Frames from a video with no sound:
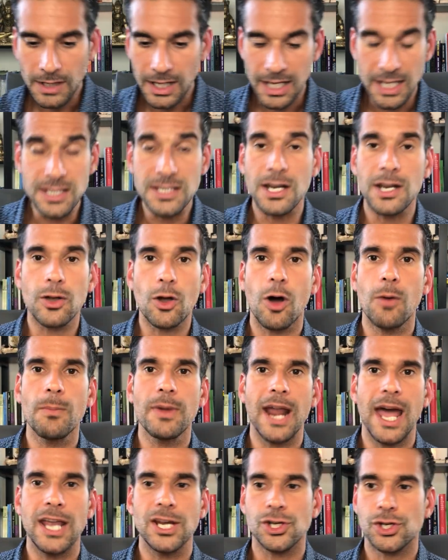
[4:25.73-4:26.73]
Is it a
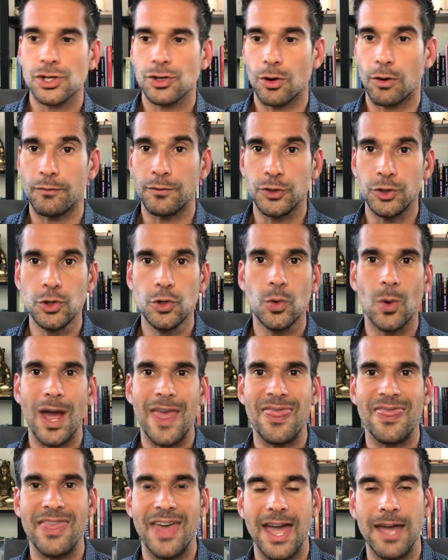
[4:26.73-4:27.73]
combination of you
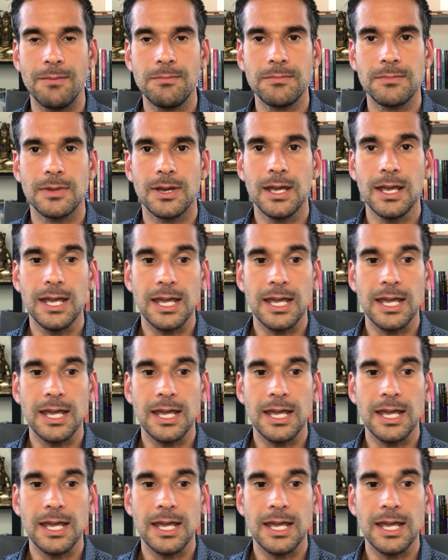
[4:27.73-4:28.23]
and them?